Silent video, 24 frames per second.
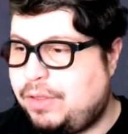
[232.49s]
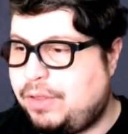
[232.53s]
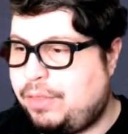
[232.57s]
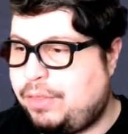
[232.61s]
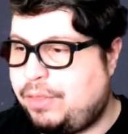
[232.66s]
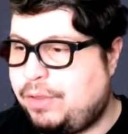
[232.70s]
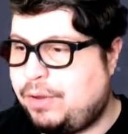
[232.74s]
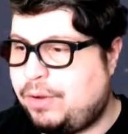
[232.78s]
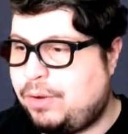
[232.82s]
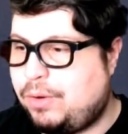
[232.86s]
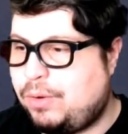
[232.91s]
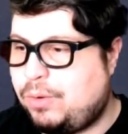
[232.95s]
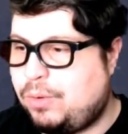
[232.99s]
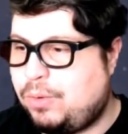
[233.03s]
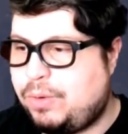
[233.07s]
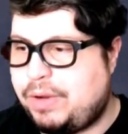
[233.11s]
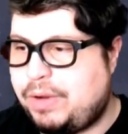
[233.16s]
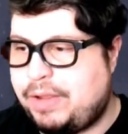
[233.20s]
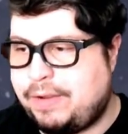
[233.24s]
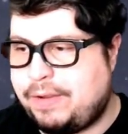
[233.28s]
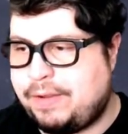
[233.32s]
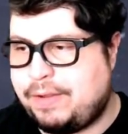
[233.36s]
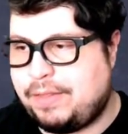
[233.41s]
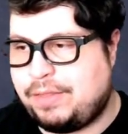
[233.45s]
Though
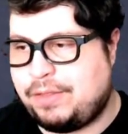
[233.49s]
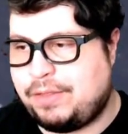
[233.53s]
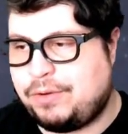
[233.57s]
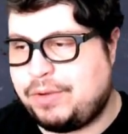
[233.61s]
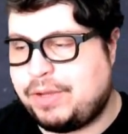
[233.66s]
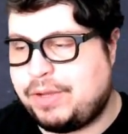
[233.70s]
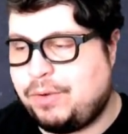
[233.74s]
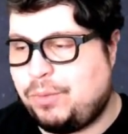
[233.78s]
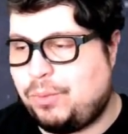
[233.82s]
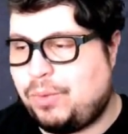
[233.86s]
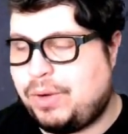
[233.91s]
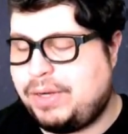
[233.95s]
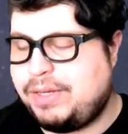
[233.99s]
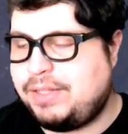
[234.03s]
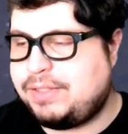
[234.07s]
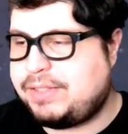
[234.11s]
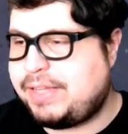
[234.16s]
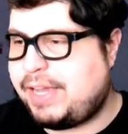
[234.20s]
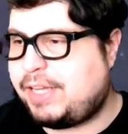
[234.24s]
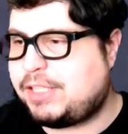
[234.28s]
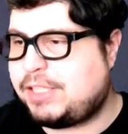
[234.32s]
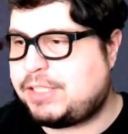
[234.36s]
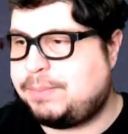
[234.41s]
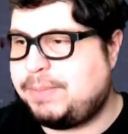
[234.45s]
they'll get 1
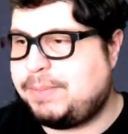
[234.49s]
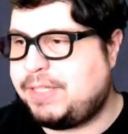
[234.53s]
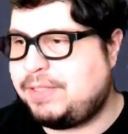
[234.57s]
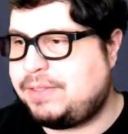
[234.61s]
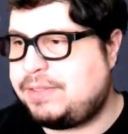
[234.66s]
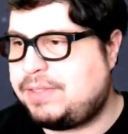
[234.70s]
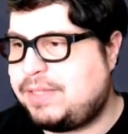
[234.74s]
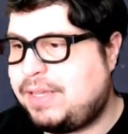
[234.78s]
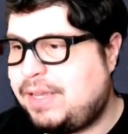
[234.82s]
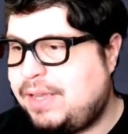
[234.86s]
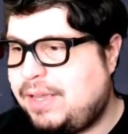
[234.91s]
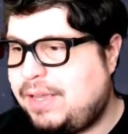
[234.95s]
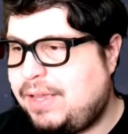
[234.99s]
attachment,